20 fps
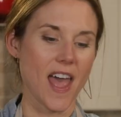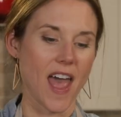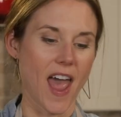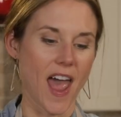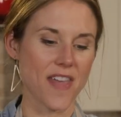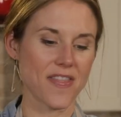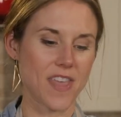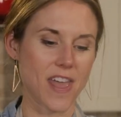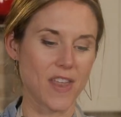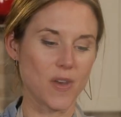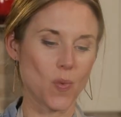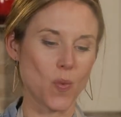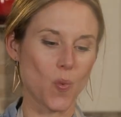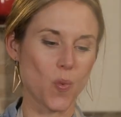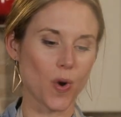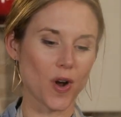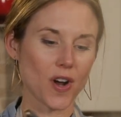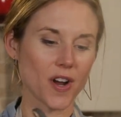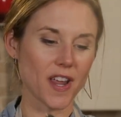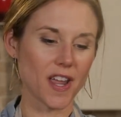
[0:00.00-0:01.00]
and then
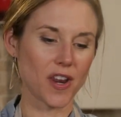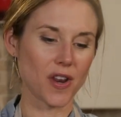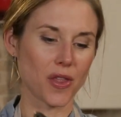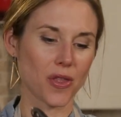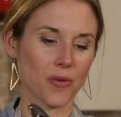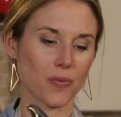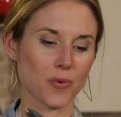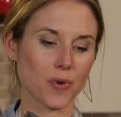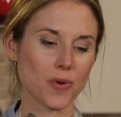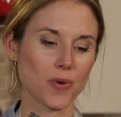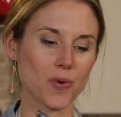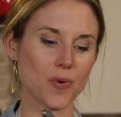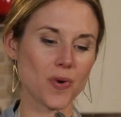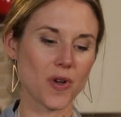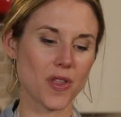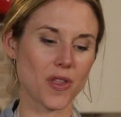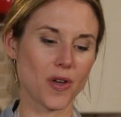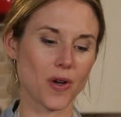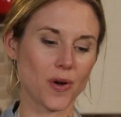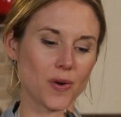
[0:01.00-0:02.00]
work it
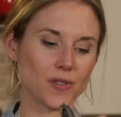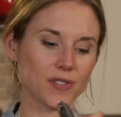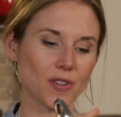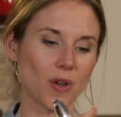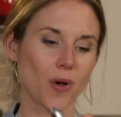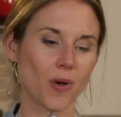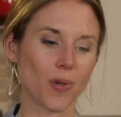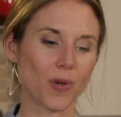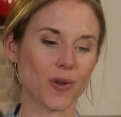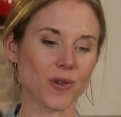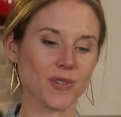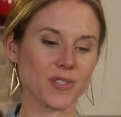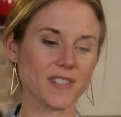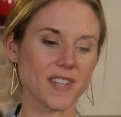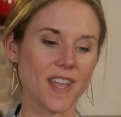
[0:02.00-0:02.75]
through those holes,